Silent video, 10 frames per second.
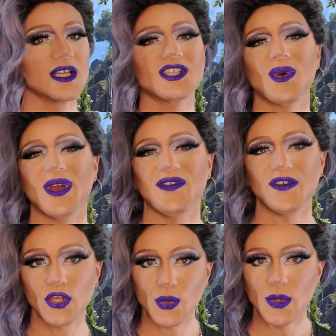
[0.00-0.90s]
So if
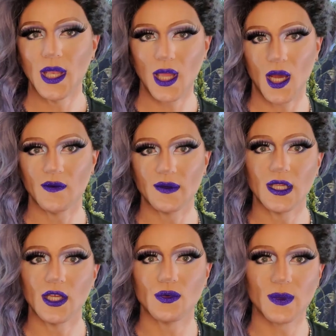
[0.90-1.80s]
you loved
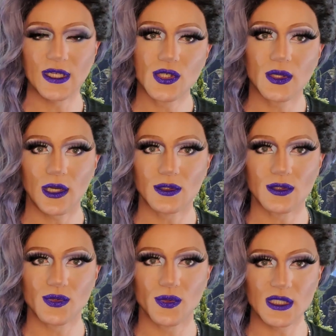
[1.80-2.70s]
the original
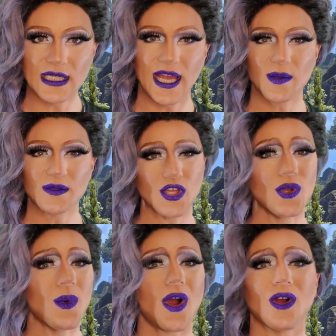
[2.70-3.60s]
Elder Scrolls games,
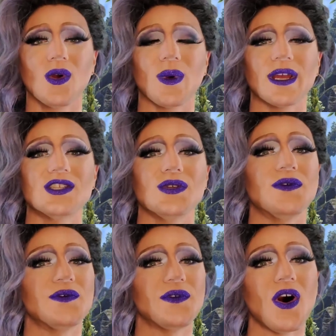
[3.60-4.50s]
you are going to
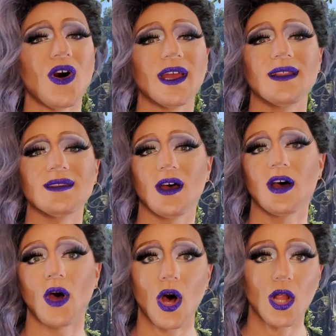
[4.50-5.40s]
fall in
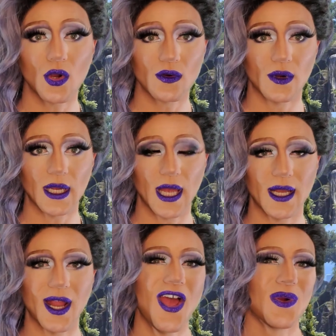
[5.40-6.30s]
love all over
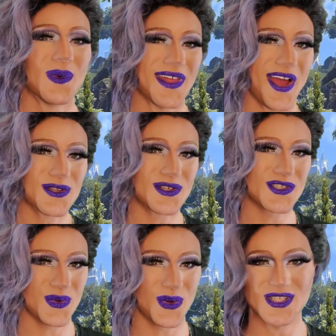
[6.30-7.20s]
again with Elder
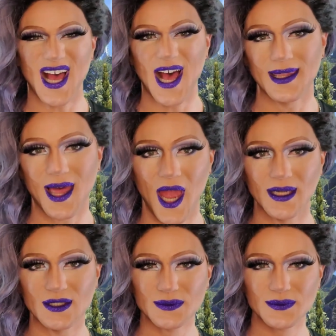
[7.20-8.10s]
Scrolls
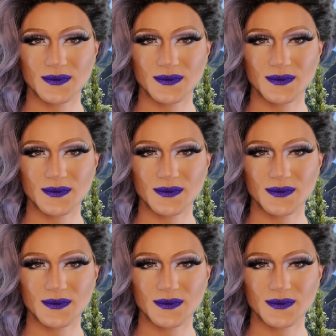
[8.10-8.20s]
Online.